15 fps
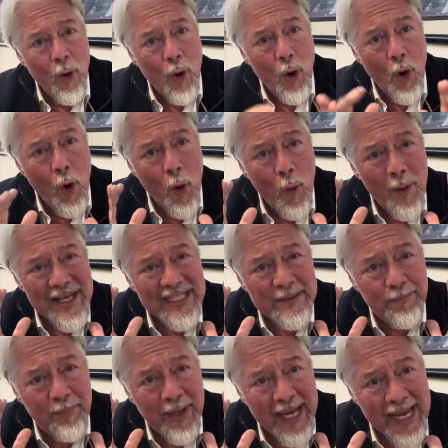Always
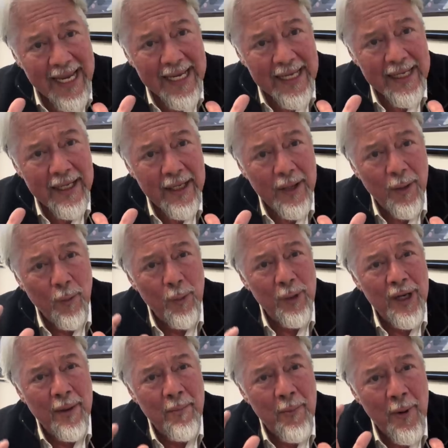pay
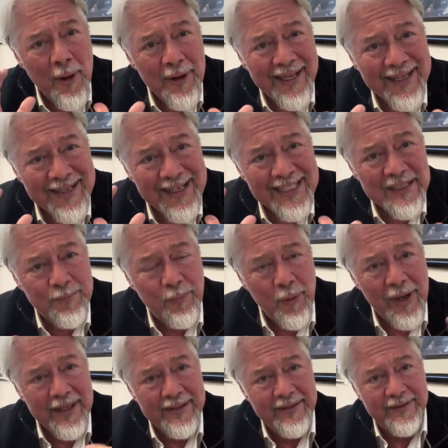with American
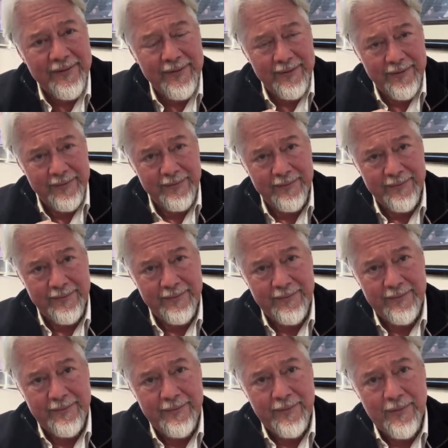Express
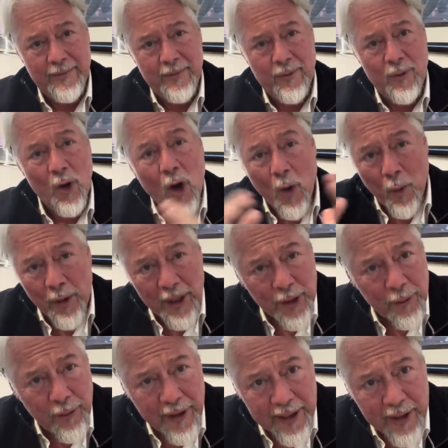or with a
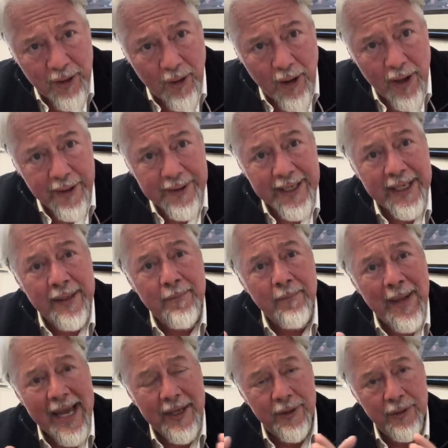credit card that can
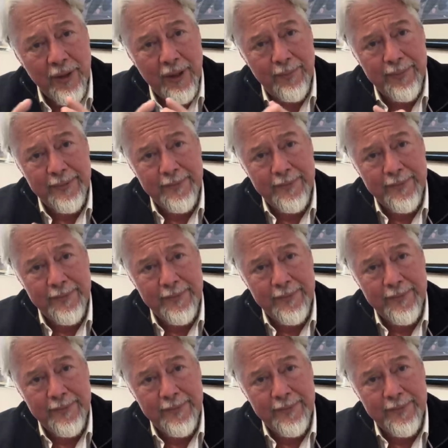back you up.